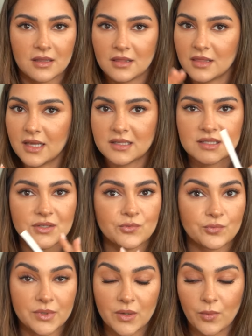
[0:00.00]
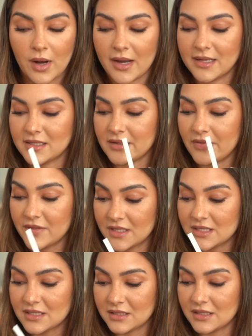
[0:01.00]
let's rewind.
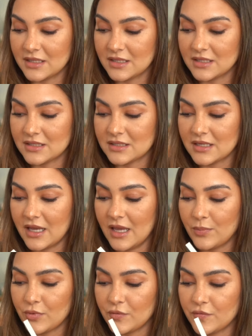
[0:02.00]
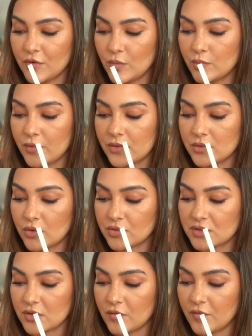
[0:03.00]
This is a perfume with
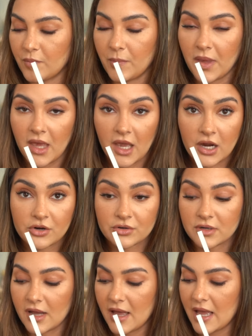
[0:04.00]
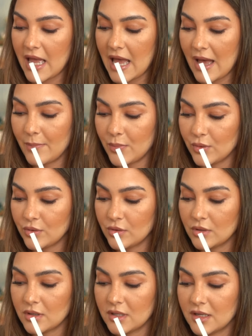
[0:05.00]
notes of pear,
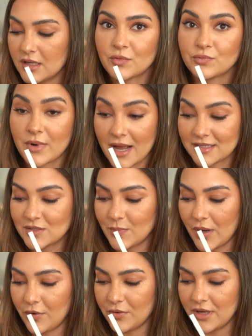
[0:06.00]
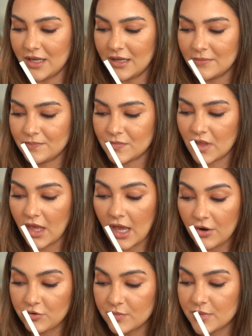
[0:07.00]
apple, raspberry,
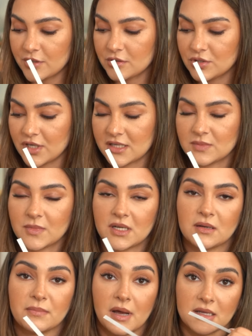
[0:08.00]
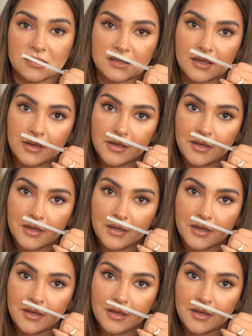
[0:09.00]
caramel, jasmine, and musk.